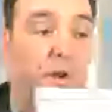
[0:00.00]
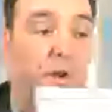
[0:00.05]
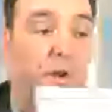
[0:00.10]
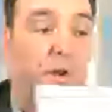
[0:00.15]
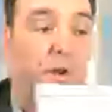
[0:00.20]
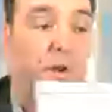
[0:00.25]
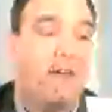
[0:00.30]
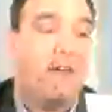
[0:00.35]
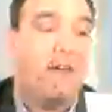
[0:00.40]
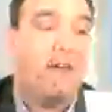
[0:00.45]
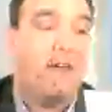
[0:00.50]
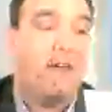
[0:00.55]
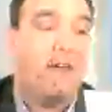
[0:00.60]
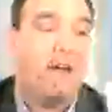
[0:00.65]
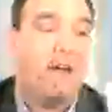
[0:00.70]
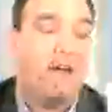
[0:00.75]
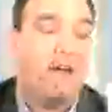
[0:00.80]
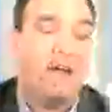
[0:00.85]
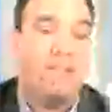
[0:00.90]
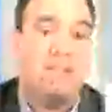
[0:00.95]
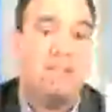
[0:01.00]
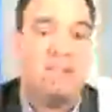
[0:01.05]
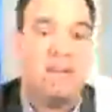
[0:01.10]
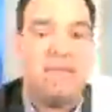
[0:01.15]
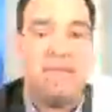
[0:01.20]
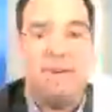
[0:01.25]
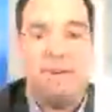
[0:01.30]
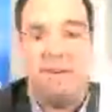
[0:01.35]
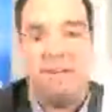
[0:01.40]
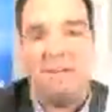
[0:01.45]
it's
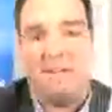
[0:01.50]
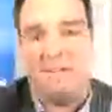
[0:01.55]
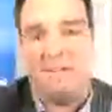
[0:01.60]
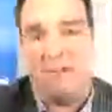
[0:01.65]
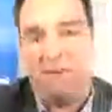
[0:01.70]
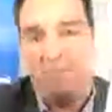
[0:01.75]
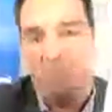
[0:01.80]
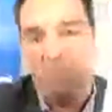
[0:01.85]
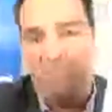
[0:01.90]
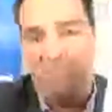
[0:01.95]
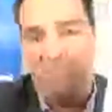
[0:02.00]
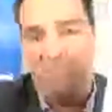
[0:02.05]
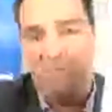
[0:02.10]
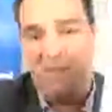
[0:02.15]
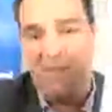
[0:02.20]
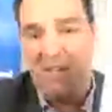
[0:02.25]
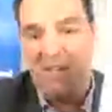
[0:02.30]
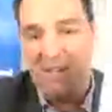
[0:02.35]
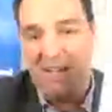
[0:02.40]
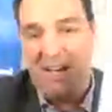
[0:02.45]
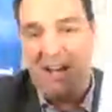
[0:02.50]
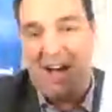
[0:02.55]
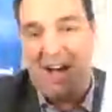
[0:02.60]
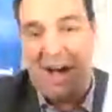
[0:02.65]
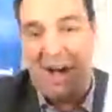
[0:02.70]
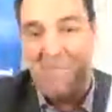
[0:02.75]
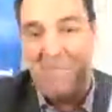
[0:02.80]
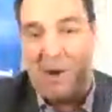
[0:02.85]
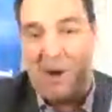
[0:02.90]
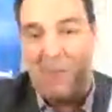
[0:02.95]
definitely
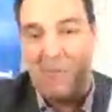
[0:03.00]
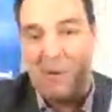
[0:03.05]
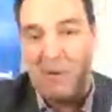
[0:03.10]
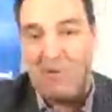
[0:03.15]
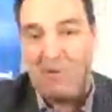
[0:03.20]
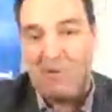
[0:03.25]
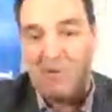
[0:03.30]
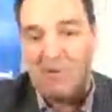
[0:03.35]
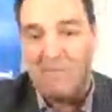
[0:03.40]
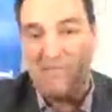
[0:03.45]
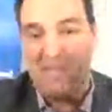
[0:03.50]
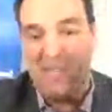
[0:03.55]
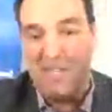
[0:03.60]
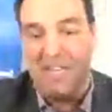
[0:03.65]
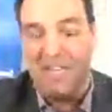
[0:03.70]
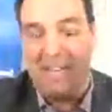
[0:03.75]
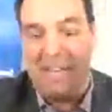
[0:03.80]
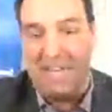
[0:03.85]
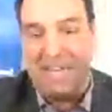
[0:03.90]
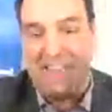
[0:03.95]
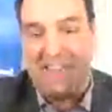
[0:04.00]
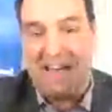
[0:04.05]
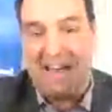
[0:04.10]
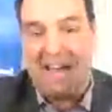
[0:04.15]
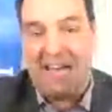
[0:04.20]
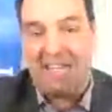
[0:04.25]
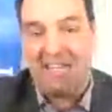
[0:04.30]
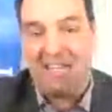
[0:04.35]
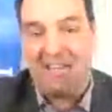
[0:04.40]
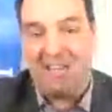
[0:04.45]
eye-popping when you see it like
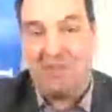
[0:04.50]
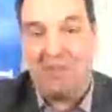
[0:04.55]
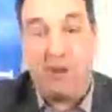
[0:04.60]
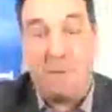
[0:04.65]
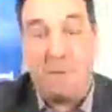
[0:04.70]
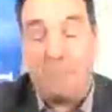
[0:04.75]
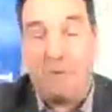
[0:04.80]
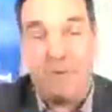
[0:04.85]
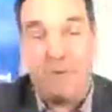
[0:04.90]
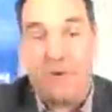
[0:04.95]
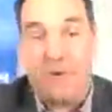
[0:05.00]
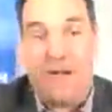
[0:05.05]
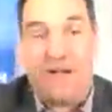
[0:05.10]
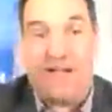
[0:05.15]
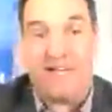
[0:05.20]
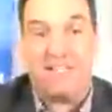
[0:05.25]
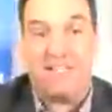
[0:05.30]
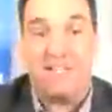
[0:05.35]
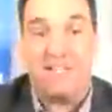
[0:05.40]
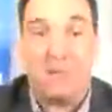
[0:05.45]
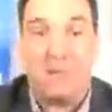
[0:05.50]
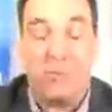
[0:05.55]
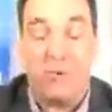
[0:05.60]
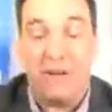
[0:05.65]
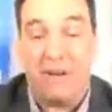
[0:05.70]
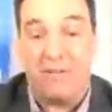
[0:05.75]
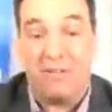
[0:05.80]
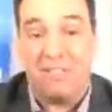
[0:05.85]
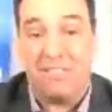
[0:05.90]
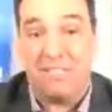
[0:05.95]
that. The number, the highest number
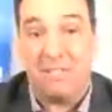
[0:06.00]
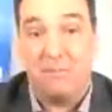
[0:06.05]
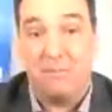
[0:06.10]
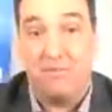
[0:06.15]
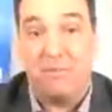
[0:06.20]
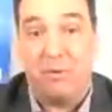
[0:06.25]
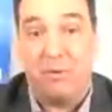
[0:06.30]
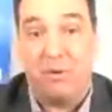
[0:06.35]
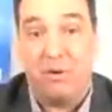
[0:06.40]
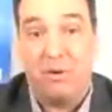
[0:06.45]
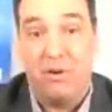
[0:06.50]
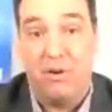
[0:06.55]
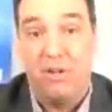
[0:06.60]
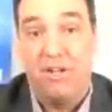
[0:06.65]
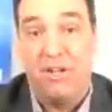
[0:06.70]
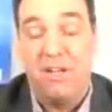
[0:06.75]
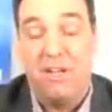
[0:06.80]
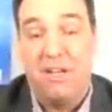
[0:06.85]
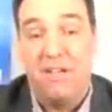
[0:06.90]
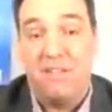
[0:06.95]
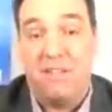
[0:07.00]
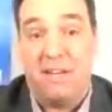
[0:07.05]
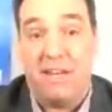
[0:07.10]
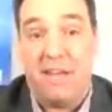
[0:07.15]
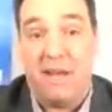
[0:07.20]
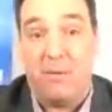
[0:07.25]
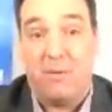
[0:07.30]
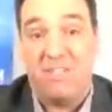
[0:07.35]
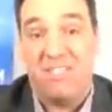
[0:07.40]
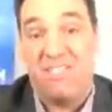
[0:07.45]
we'd ever seen before
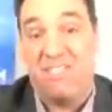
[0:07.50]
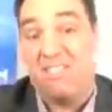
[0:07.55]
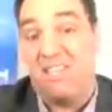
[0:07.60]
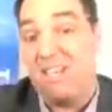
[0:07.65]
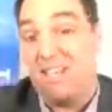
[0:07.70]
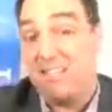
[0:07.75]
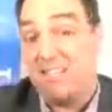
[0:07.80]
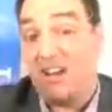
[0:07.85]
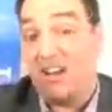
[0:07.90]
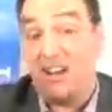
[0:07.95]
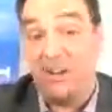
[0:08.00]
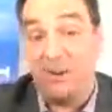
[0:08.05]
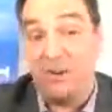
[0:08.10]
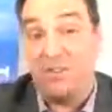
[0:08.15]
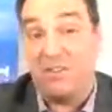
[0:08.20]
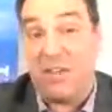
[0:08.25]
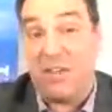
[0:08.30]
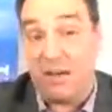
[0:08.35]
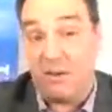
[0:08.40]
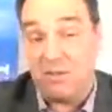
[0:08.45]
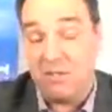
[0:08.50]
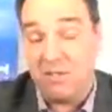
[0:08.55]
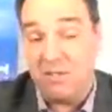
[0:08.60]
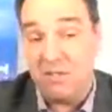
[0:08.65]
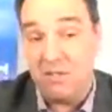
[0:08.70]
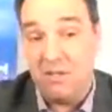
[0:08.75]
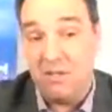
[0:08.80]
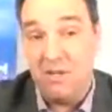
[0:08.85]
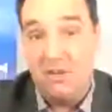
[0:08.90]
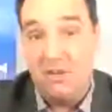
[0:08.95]
today was
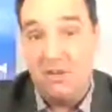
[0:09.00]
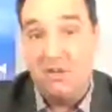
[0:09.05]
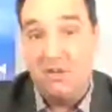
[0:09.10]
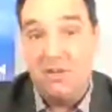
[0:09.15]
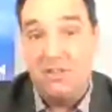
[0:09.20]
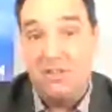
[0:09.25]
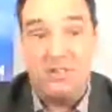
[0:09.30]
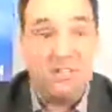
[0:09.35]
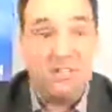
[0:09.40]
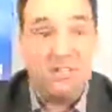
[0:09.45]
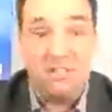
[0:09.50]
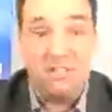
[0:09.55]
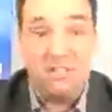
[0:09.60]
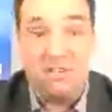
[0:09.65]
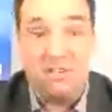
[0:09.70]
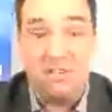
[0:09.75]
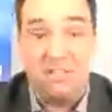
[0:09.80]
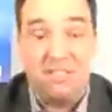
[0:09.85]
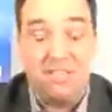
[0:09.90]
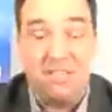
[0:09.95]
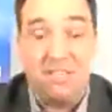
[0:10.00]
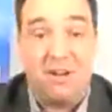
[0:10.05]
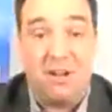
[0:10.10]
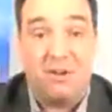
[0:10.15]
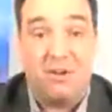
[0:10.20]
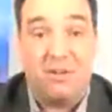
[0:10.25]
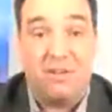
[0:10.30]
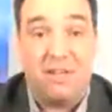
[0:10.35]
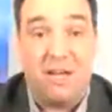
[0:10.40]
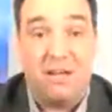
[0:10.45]
600,000, 600 to
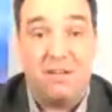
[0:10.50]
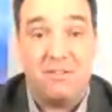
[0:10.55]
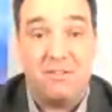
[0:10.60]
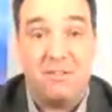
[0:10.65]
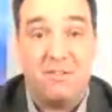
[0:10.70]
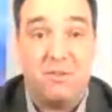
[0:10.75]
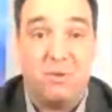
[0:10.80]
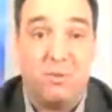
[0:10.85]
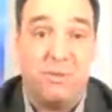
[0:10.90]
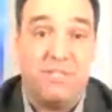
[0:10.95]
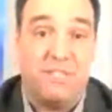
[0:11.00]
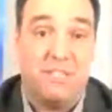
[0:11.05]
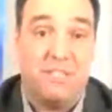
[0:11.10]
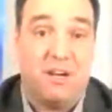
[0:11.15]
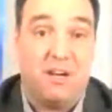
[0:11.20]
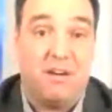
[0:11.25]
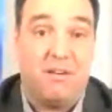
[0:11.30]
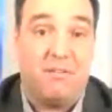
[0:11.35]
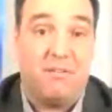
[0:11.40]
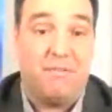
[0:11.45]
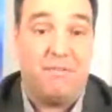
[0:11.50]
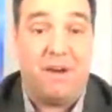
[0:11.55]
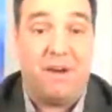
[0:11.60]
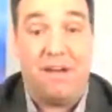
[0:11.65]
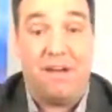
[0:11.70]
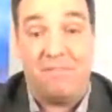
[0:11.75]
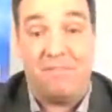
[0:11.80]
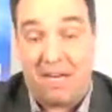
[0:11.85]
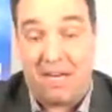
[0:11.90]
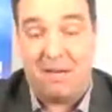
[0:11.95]
700,000. So we saw
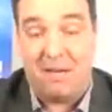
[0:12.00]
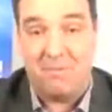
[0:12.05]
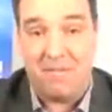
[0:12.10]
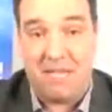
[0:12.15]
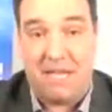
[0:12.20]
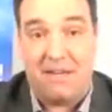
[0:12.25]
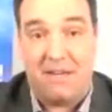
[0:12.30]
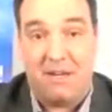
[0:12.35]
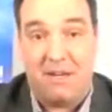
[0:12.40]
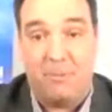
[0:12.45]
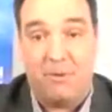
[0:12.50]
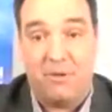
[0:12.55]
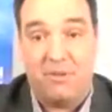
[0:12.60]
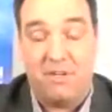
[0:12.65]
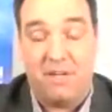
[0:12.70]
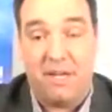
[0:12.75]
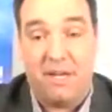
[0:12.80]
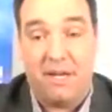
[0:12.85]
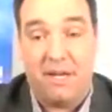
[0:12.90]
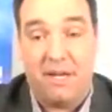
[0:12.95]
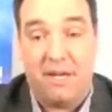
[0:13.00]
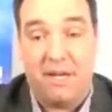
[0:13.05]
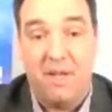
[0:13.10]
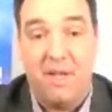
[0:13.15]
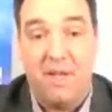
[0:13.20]
5 times that number today.